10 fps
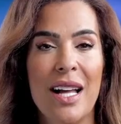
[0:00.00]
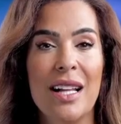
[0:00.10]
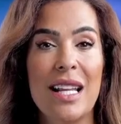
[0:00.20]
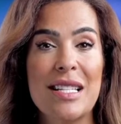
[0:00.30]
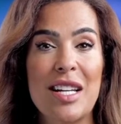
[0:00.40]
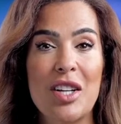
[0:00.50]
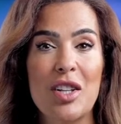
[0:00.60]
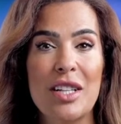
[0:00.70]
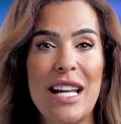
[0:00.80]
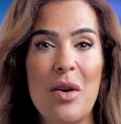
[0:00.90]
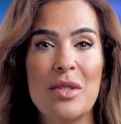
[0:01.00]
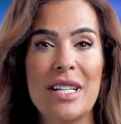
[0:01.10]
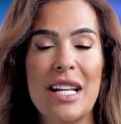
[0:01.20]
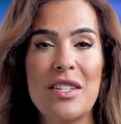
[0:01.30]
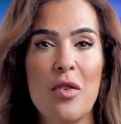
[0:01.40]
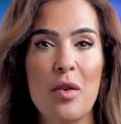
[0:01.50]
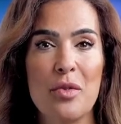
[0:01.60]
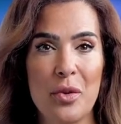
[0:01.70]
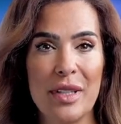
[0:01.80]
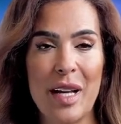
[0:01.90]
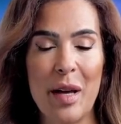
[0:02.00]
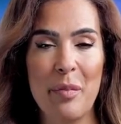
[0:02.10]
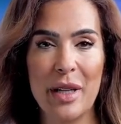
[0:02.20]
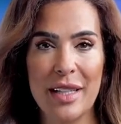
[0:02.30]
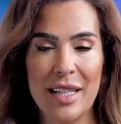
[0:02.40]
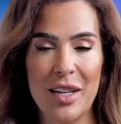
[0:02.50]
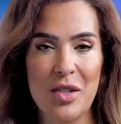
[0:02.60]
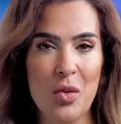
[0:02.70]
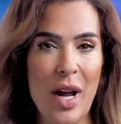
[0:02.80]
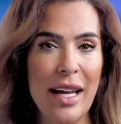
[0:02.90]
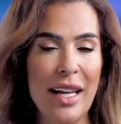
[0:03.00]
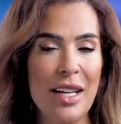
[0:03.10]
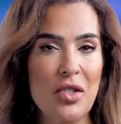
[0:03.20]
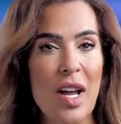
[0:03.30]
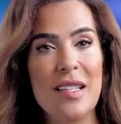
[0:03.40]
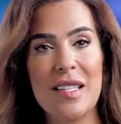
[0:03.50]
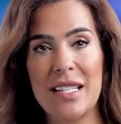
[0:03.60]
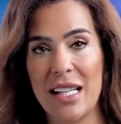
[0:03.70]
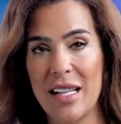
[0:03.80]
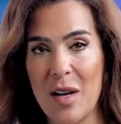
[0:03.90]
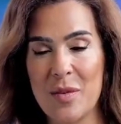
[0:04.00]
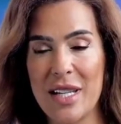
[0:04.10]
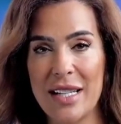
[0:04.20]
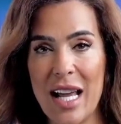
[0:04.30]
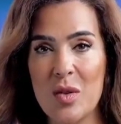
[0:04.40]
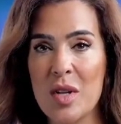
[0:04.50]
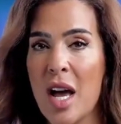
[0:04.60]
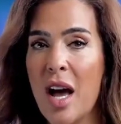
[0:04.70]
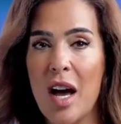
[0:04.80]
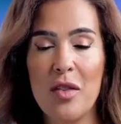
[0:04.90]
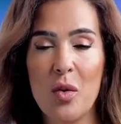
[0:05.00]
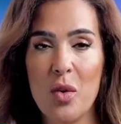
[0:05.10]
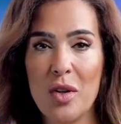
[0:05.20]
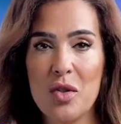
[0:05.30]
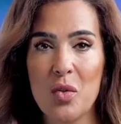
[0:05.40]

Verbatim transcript: Let's take a look now at today's Forbes Real-Time Billionaires ranking. It tracks the daily ups and downs of the world's